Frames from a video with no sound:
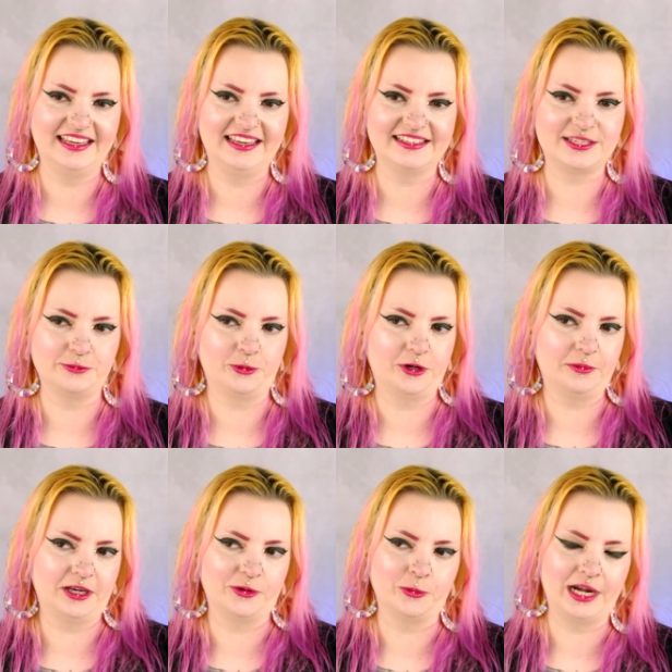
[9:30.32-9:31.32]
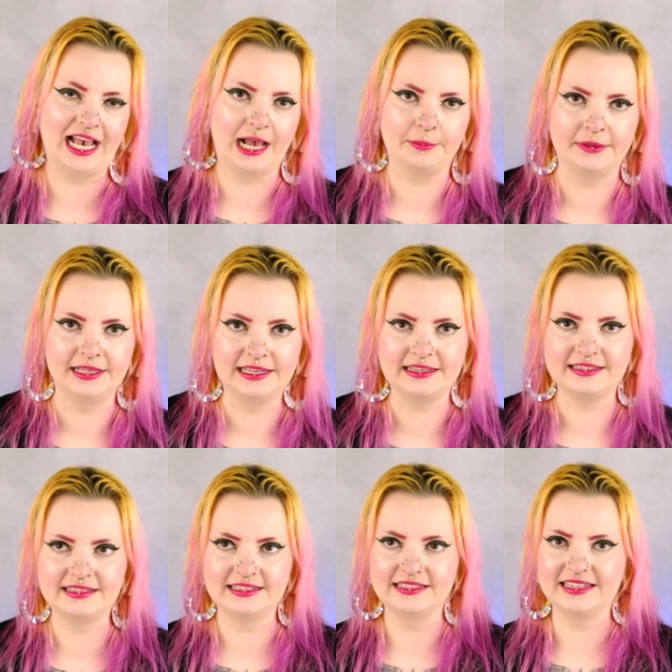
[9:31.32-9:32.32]
it's more about what
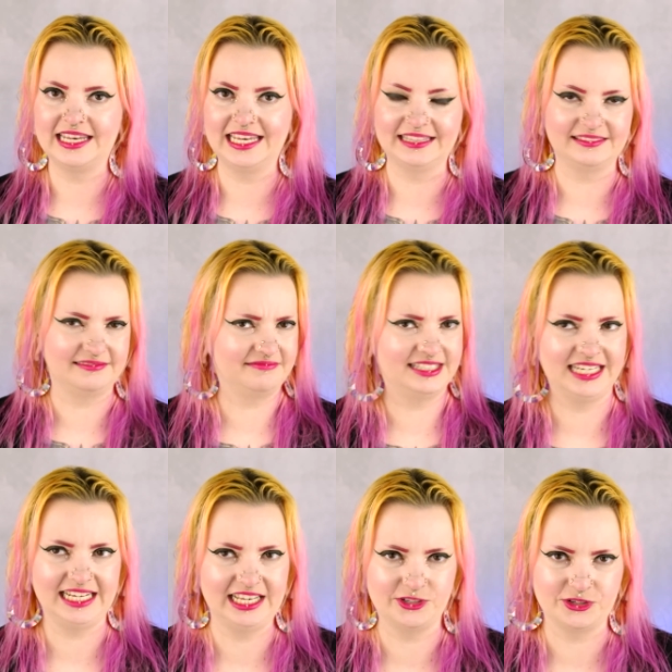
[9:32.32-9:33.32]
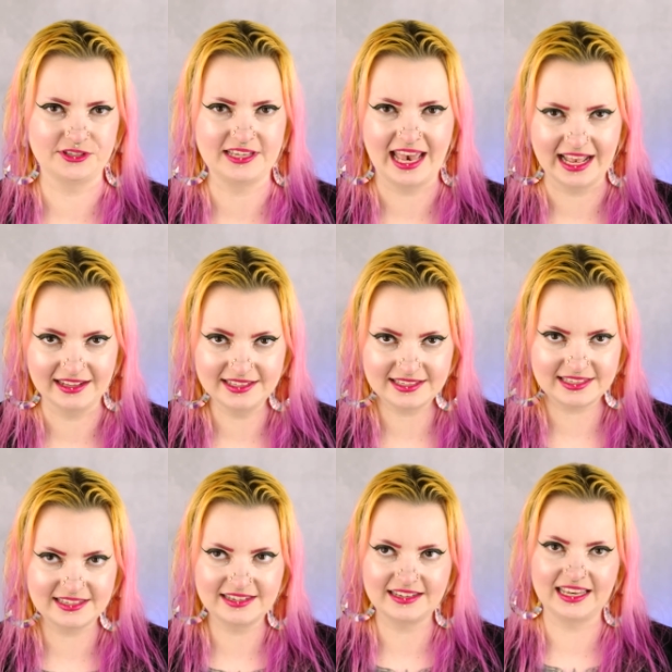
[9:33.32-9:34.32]
happens in teenagers'
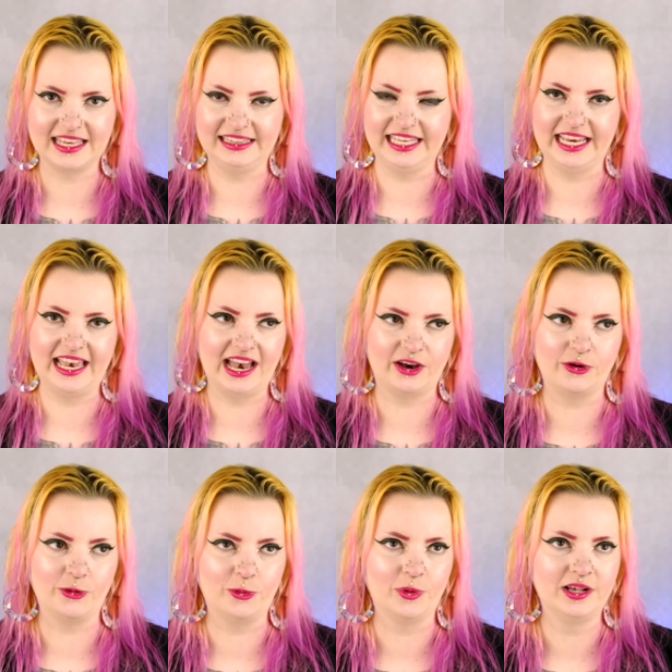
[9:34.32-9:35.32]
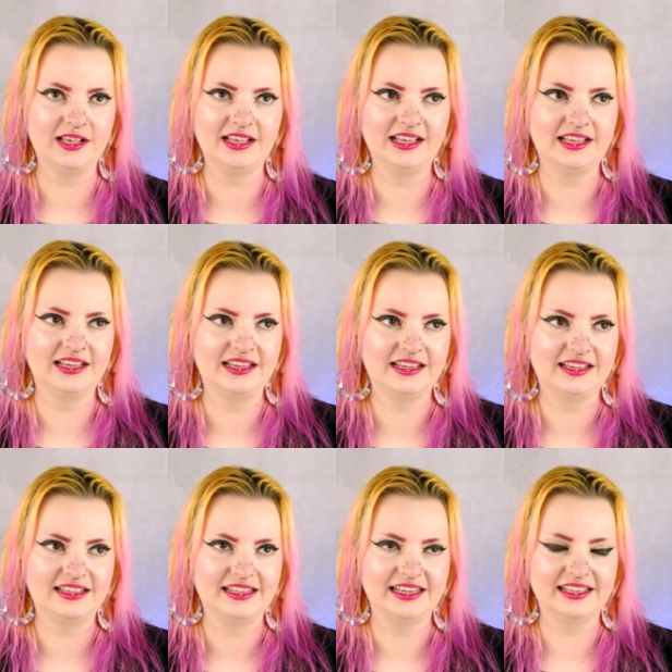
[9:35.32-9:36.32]
heads, and like how,
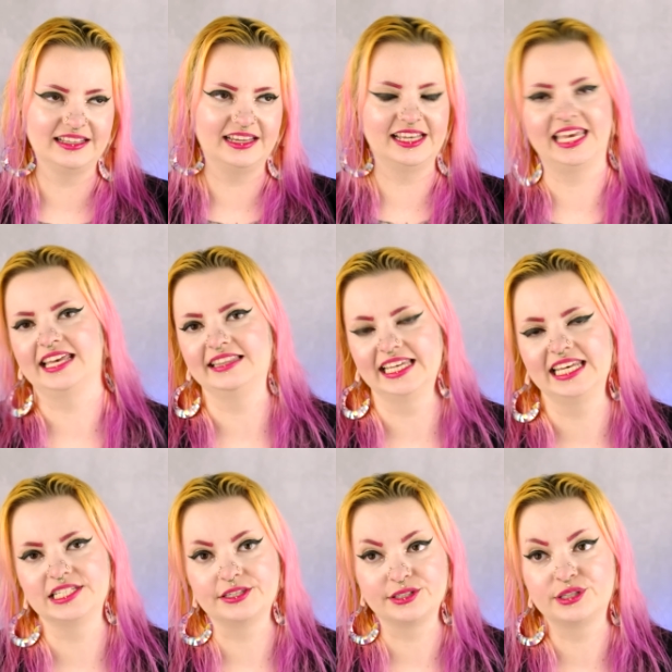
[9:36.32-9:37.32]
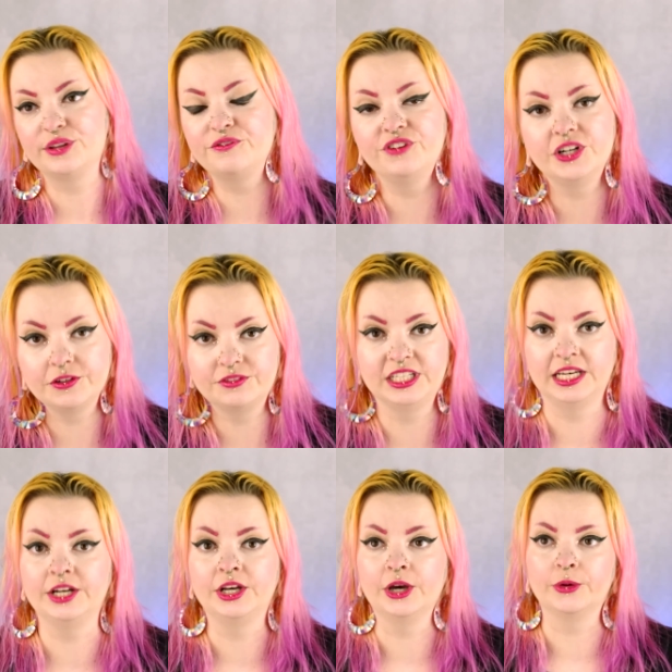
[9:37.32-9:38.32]
again, like, it's the fear of the
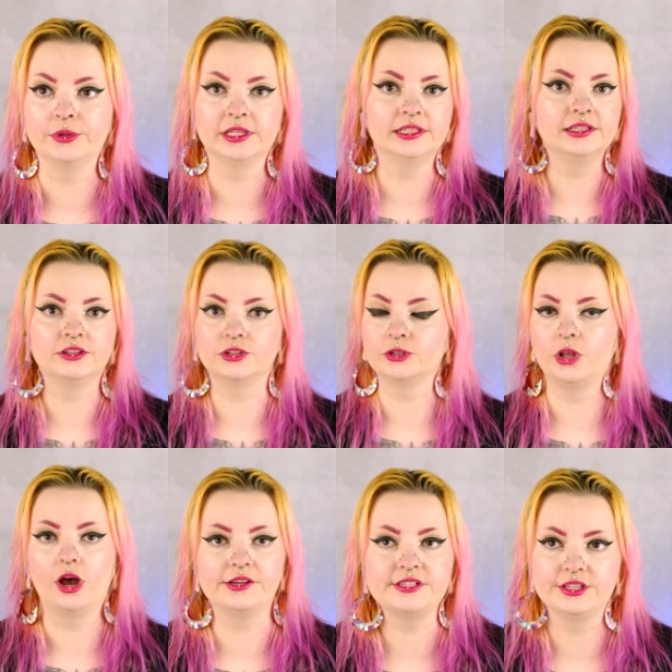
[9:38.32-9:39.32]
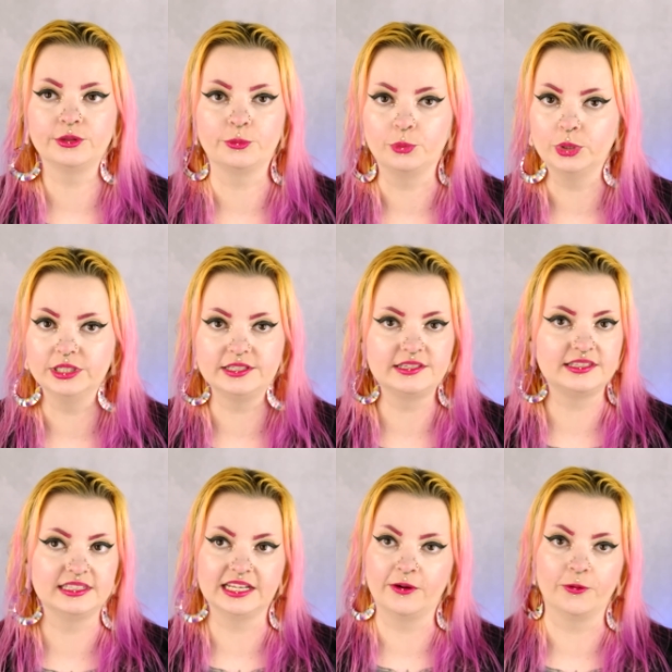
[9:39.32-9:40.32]
unknown. They're lost in the woods.
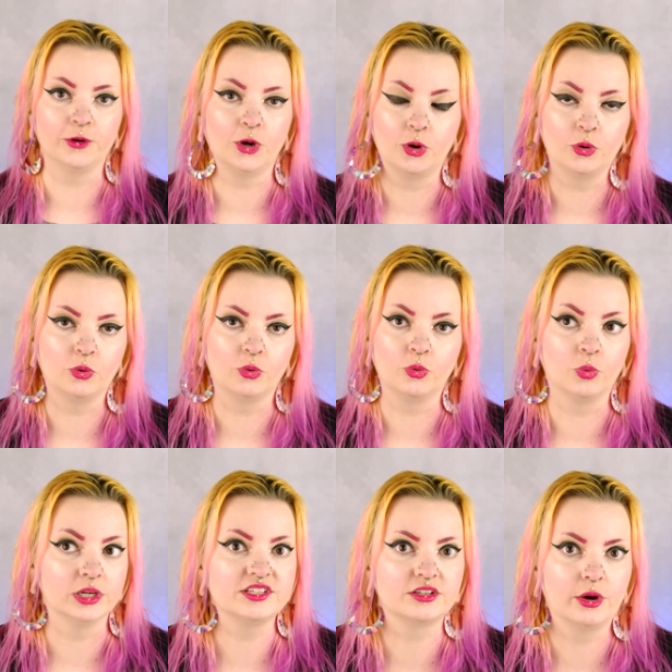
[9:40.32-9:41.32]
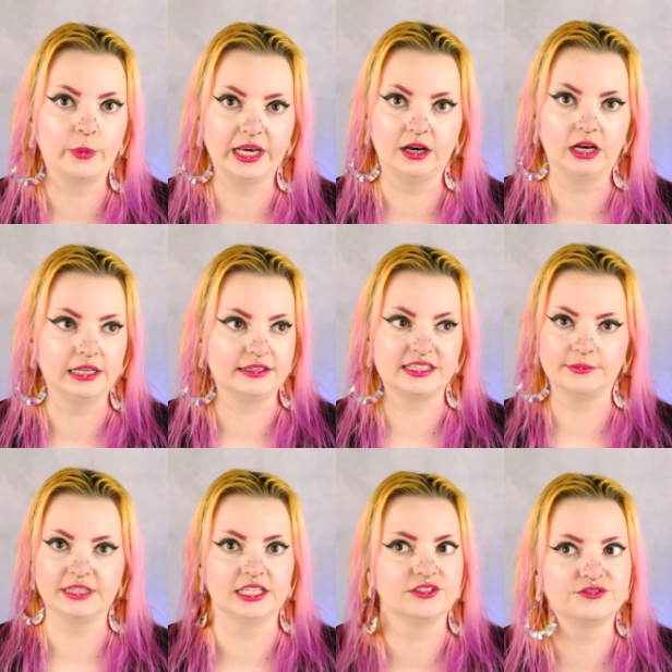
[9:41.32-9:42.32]
They don't know what's going on.
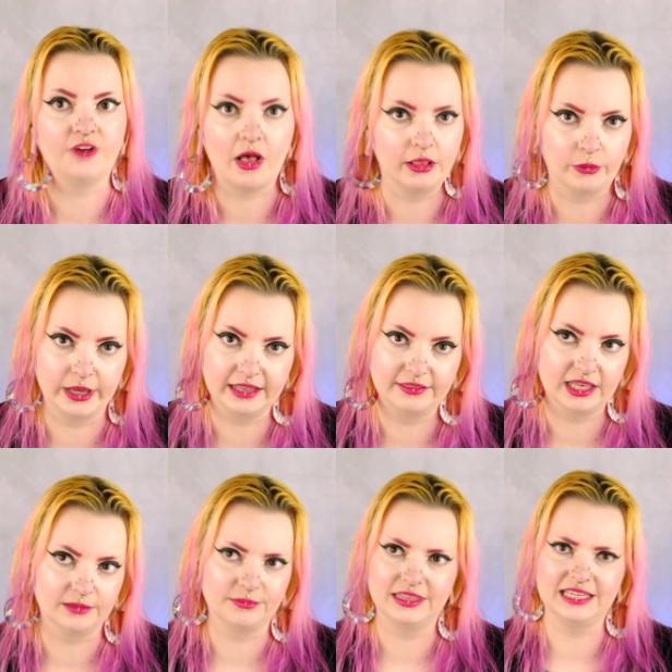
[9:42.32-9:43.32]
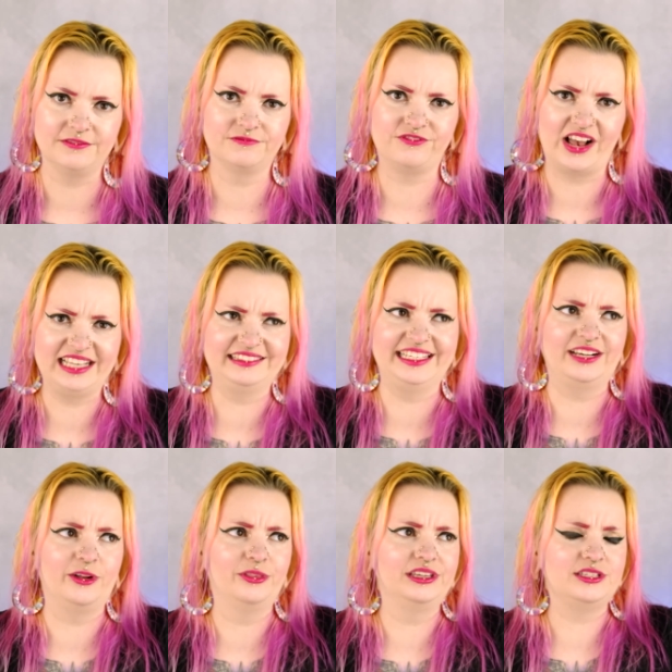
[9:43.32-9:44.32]
Something's following them. They find like
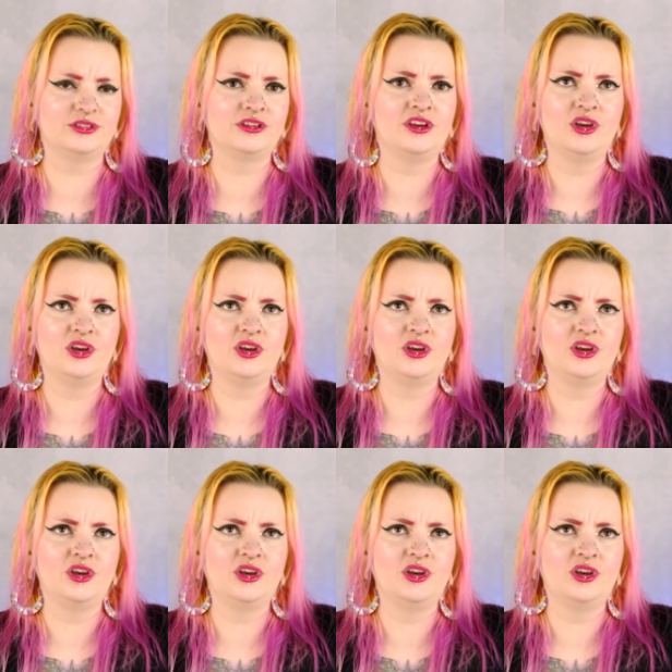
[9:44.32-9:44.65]
all these